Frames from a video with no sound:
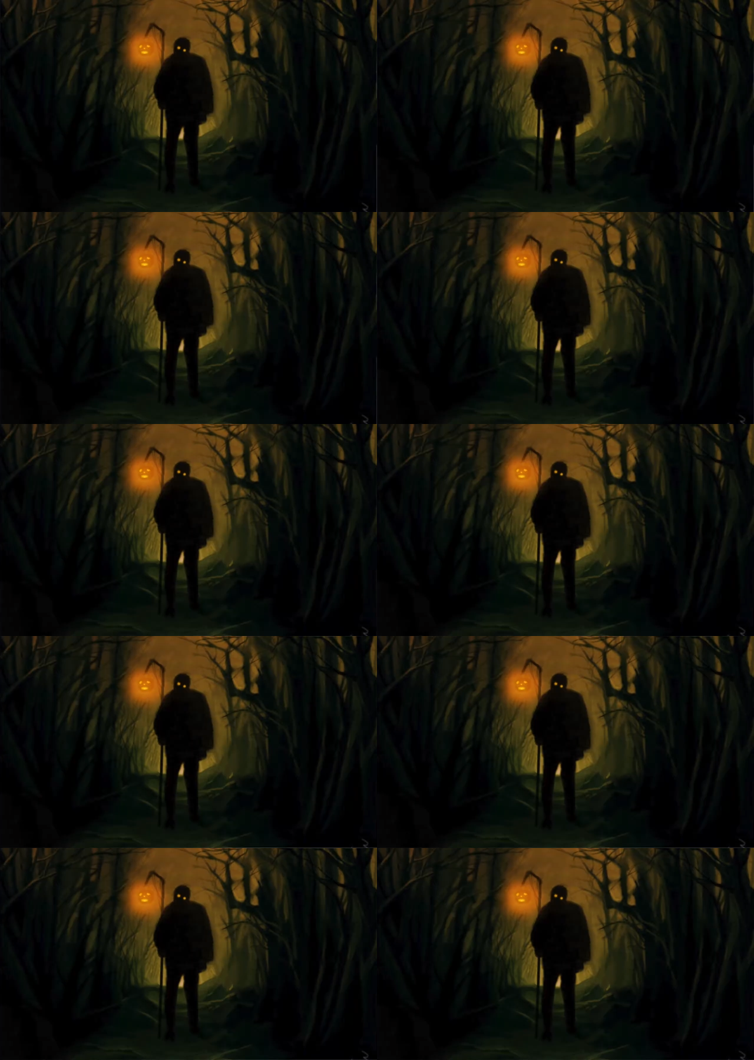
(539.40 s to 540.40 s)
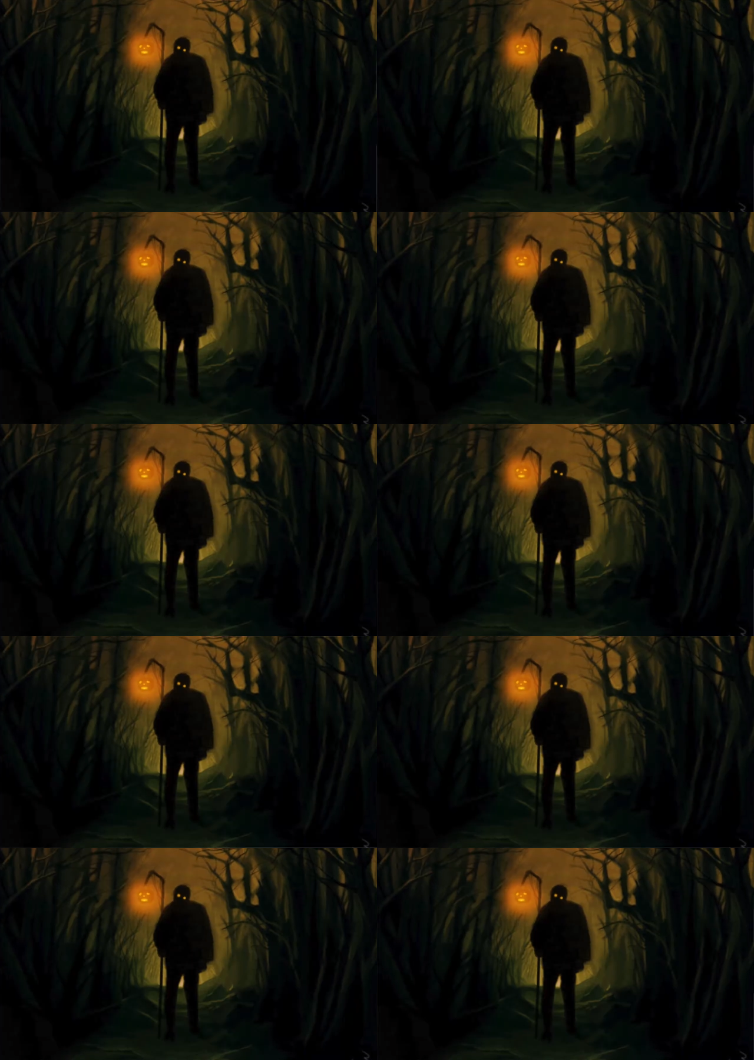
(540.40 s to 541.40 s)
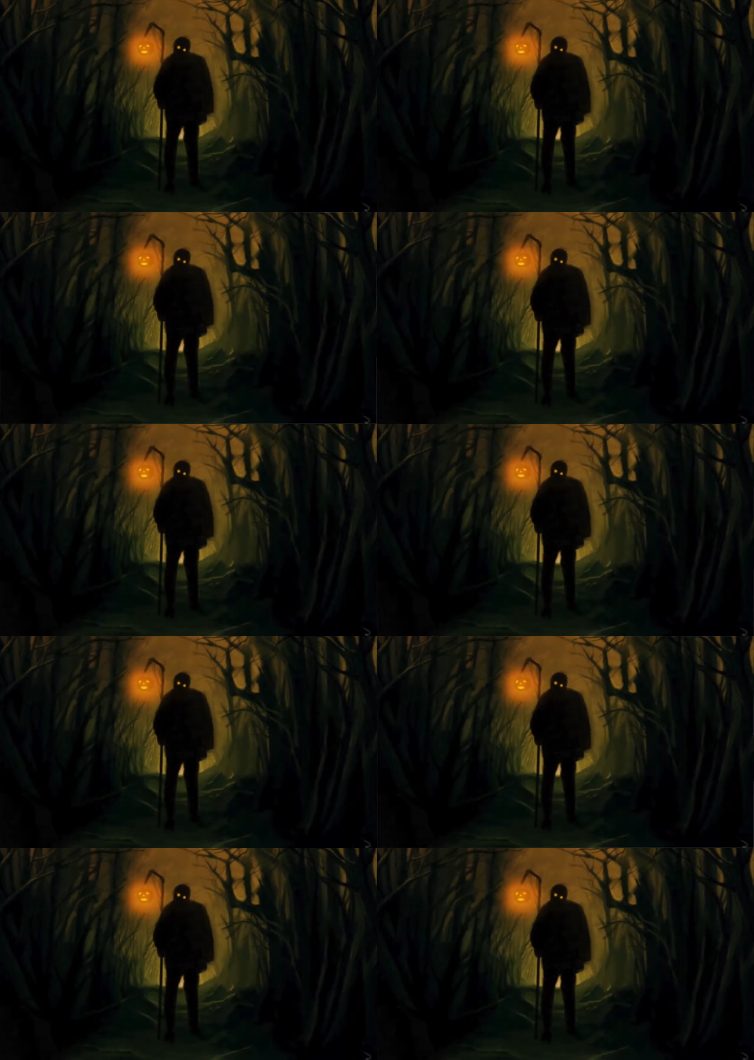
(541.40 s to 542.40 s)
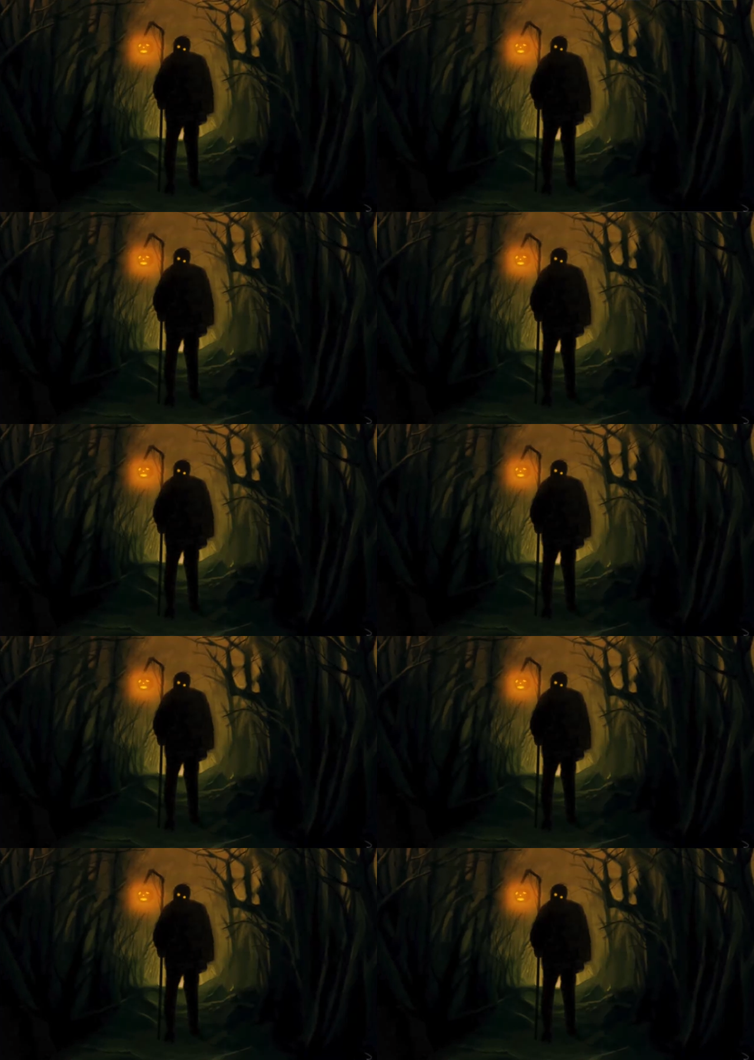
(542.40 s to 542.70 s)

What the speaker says: Nobody's mouth can be seen.